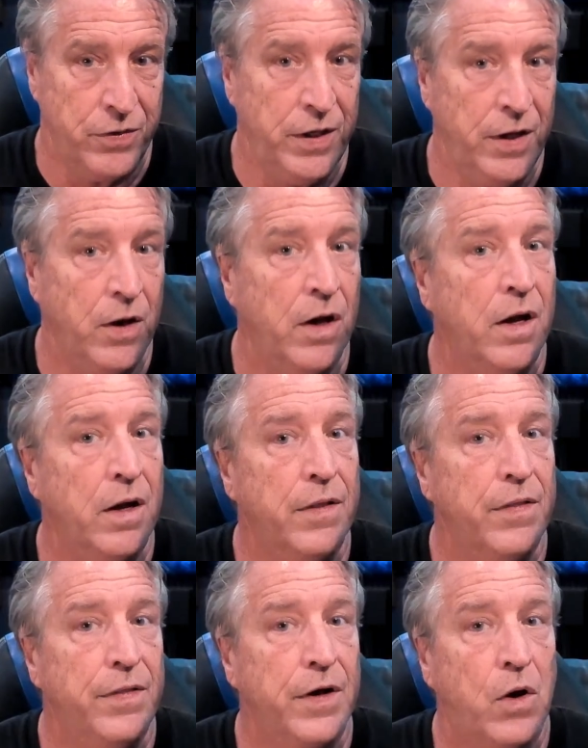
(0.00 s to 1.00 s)

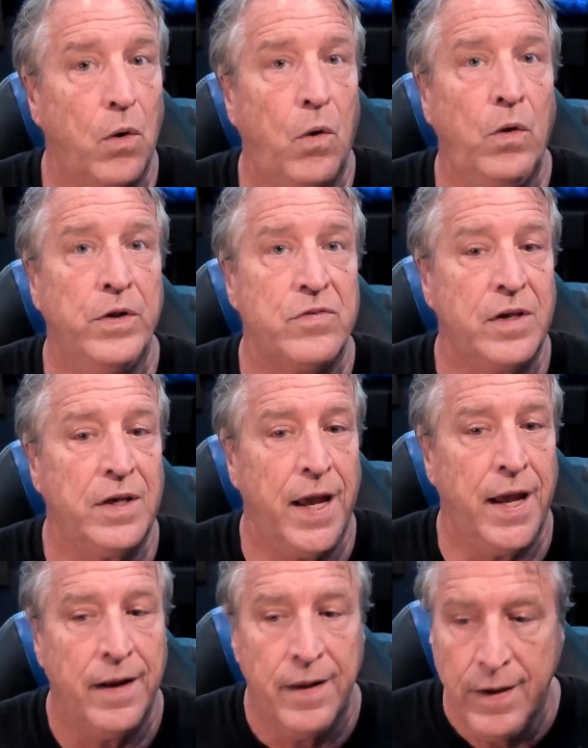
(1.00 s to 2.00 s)
The goal is to
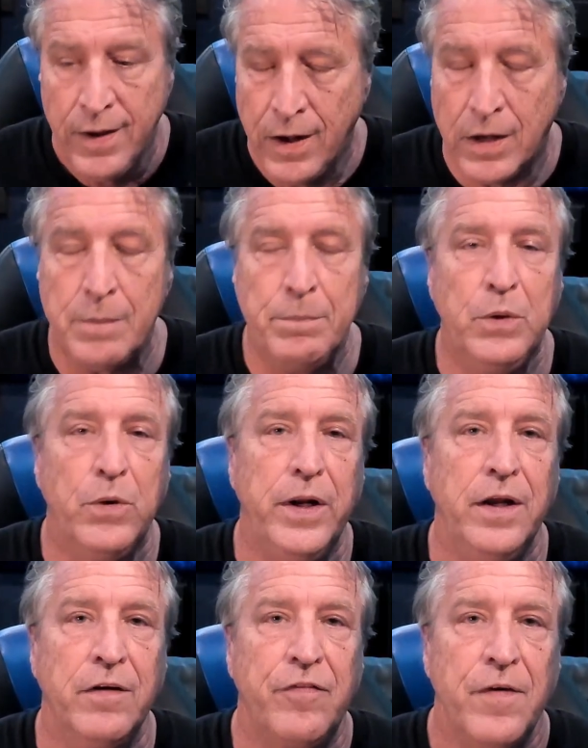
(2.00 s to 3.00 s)
get a
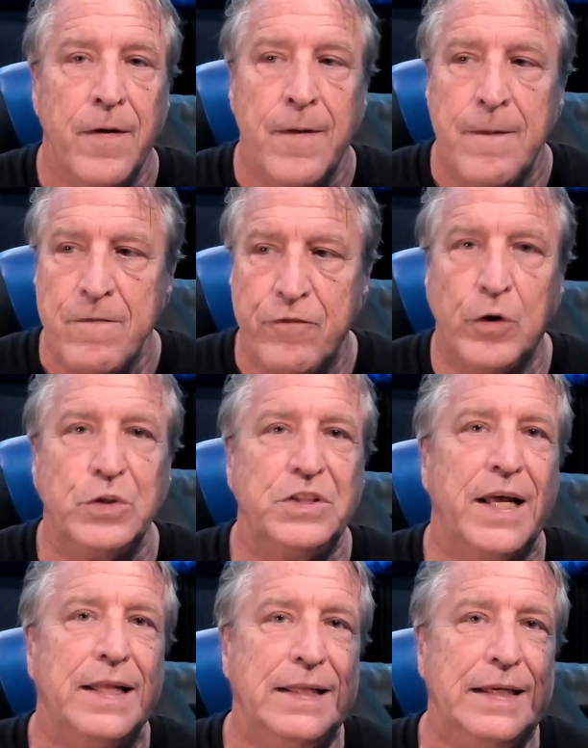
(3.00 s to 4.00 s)
community of folks
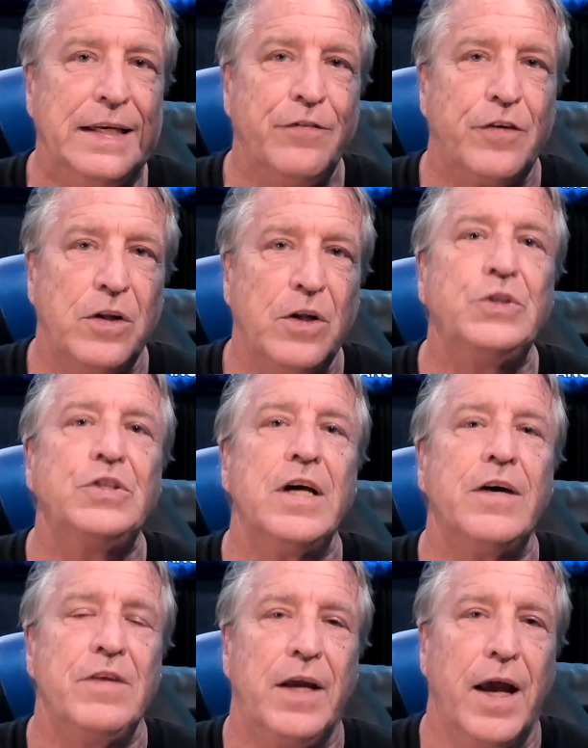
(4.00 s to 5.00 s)
that live close
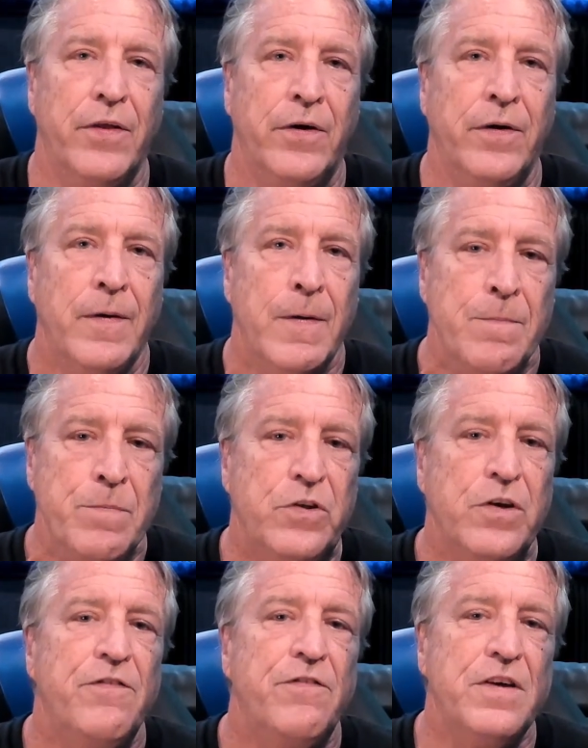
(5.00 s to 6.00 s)
enough together
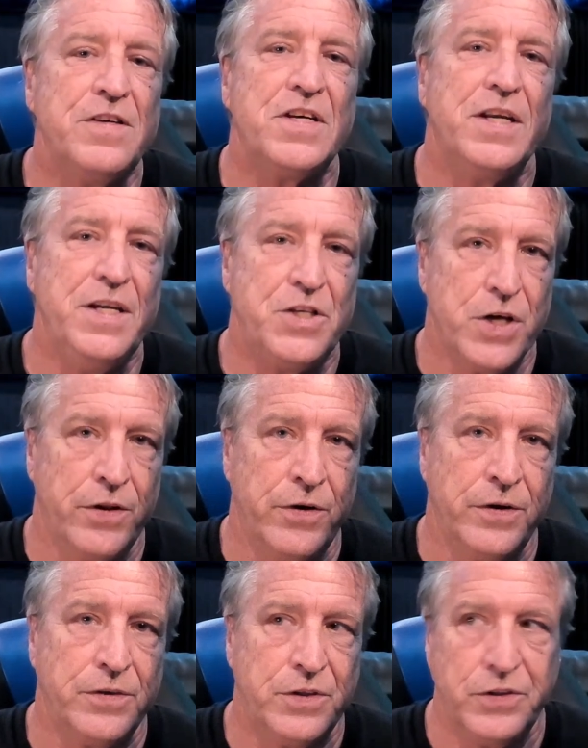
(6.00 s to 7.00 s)
to visit each
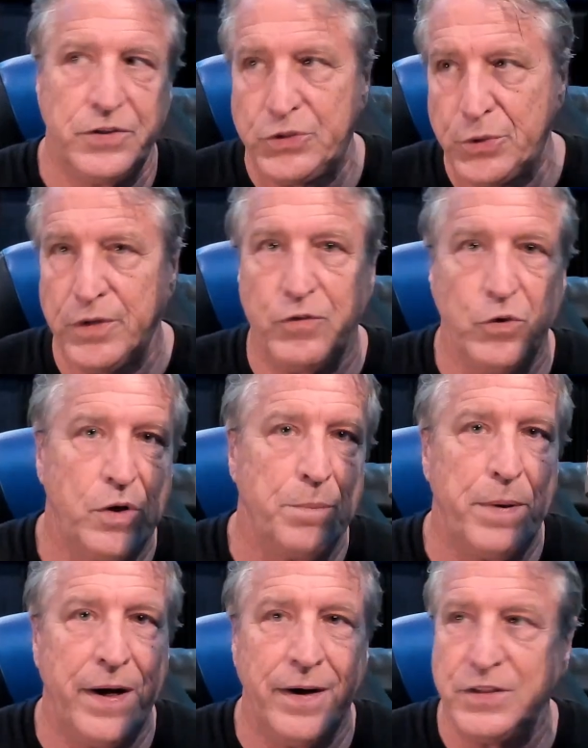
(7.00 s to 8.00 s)
other, to sort of do
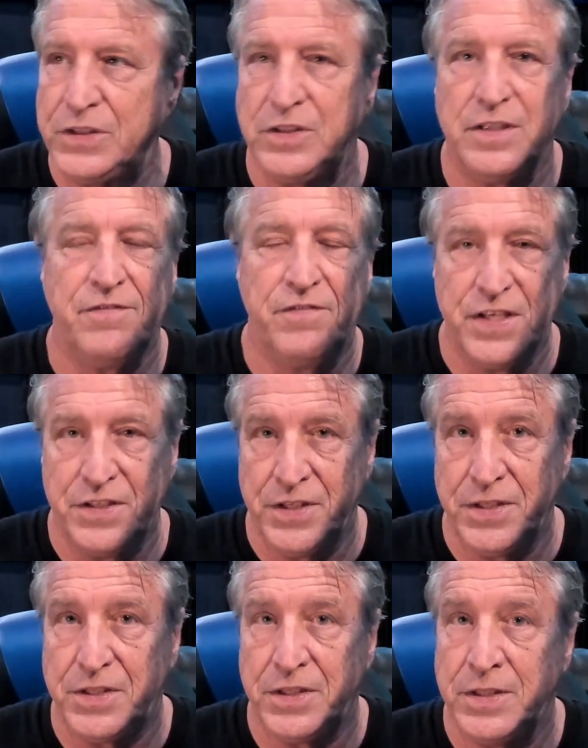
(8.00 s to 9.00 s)
comparisons and
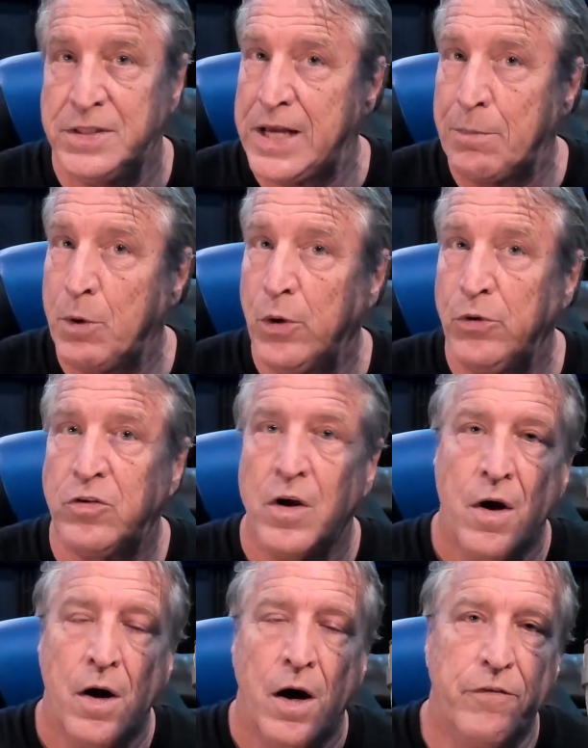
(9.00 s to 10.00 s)
visits and demos
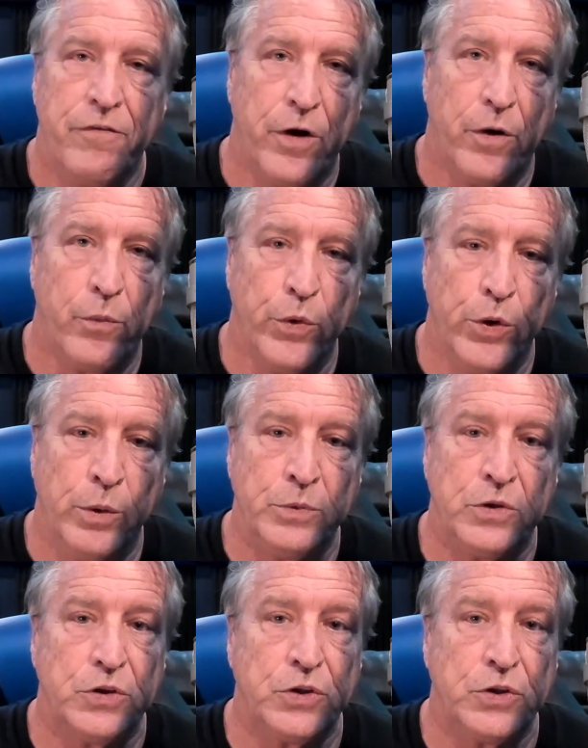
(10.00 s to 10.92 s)
of their rooms.